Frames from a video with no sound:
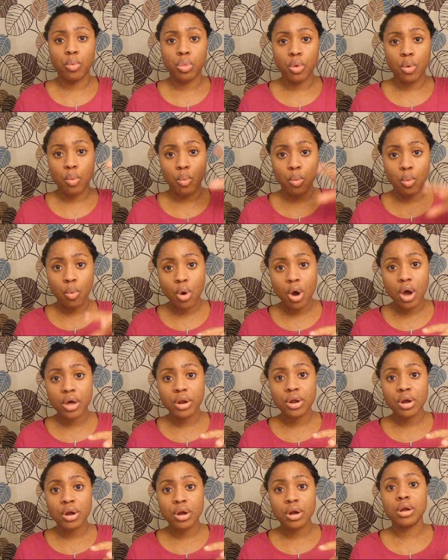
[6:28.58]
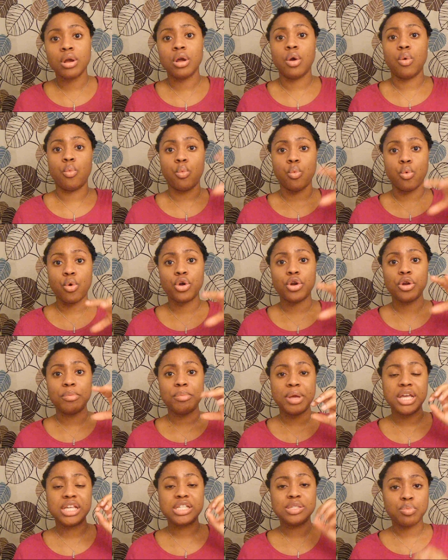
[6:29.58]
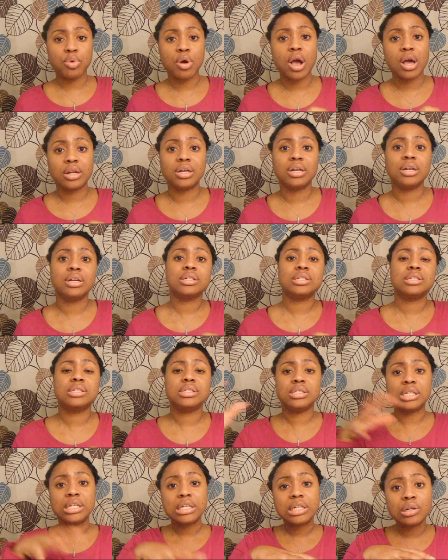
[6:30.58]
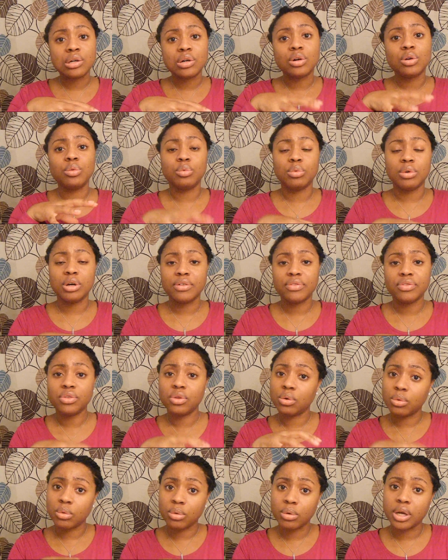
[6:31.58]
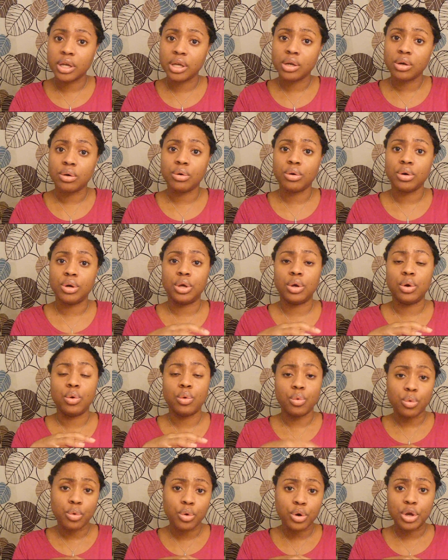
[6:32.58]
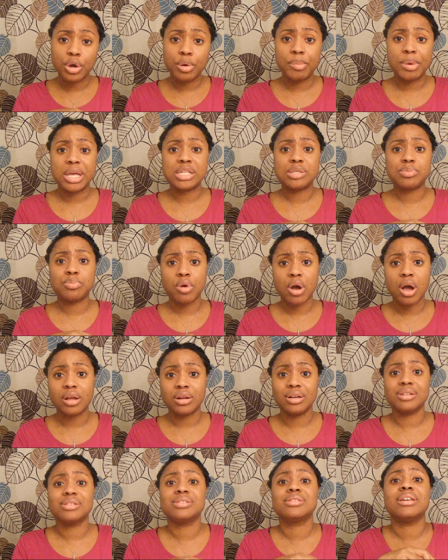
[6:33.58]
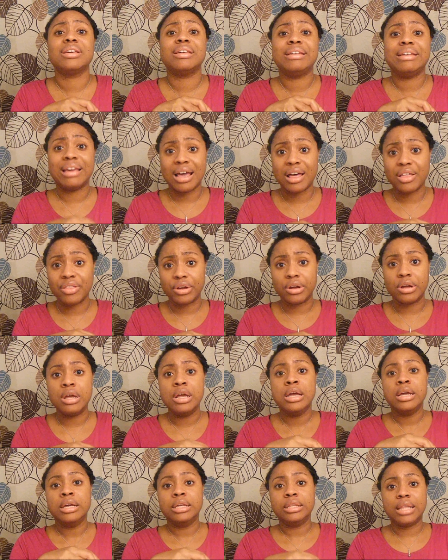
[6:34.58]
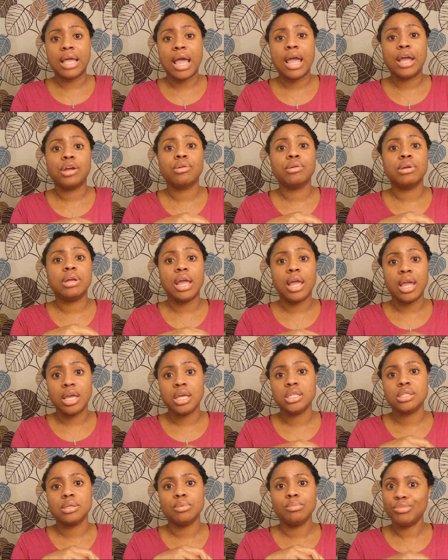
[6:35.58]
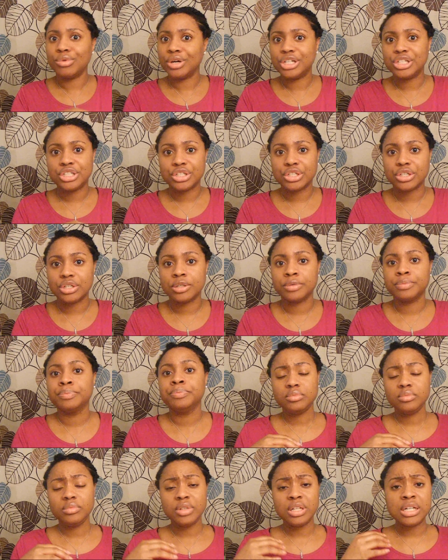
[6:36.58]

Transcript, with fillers: the water water-based product, sealed with the oil and oil-based product together that creates moisture